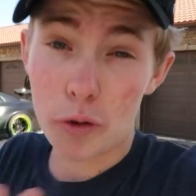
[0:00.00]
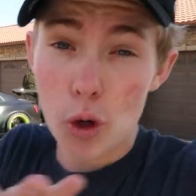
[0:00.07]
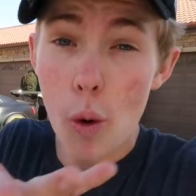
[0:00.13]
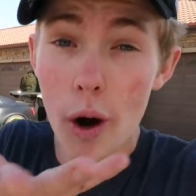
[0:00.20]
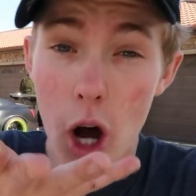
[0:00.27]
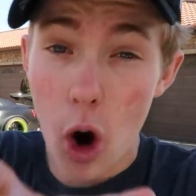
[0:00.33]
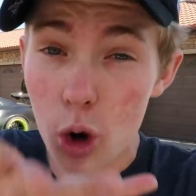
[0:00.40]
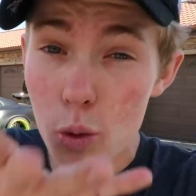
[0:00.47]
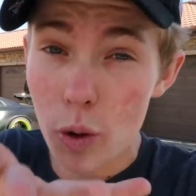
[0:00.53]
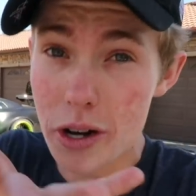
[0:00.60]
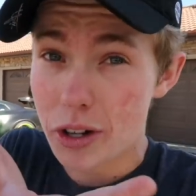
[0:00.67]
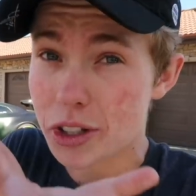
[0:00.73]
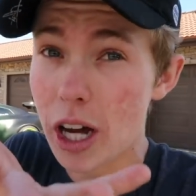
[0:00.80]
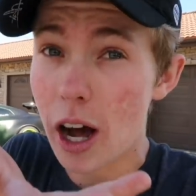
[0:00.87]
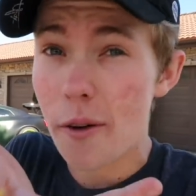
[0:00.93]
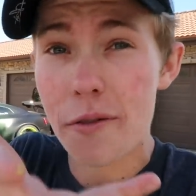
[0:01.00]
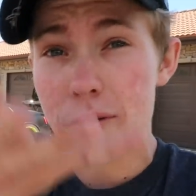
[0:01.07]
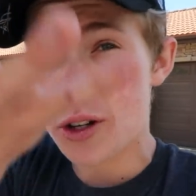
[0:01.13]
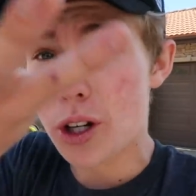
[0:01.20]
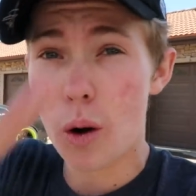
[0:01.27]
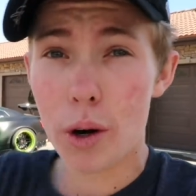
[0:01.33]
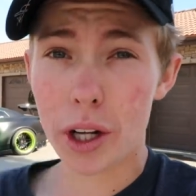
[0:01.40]
So if you want to own one yourself,
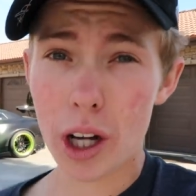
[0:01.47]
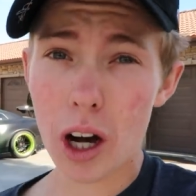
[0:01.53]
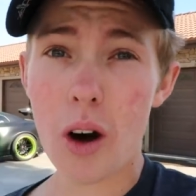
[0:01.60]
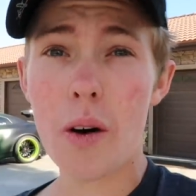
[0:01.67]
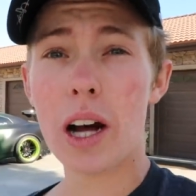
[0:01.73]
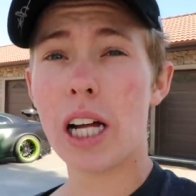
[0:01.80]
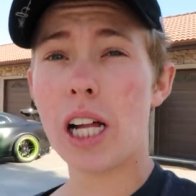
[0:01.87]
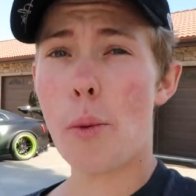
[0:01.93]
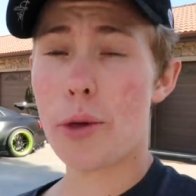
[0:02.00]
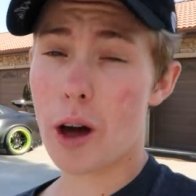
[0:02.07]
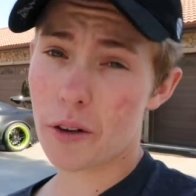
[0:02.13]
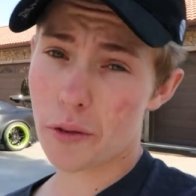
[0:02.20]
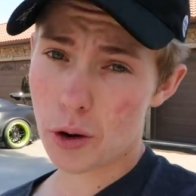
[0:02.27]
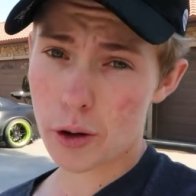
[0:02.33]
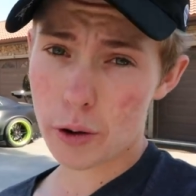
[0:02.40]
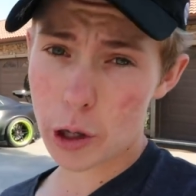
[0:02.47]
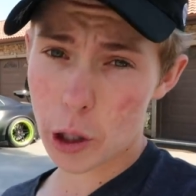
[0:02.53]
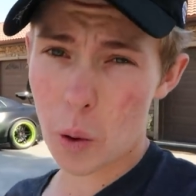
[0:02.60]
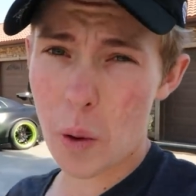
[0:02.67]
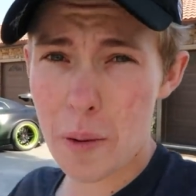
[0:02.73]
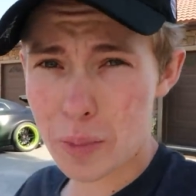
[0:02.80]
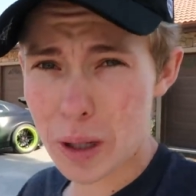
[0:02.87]
you know where to go. Without further
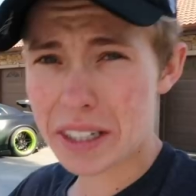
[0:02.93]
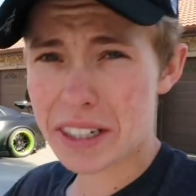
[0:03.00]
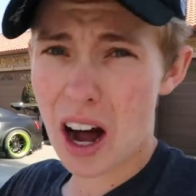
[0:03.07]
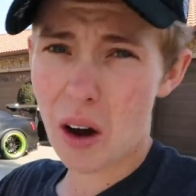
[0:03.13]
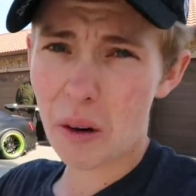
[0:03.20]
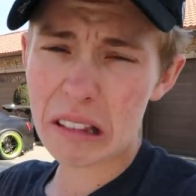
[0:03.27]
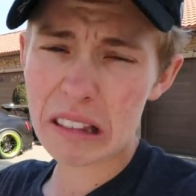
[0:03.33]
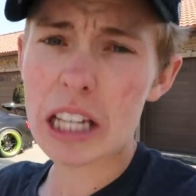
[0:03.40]
ado, peace out.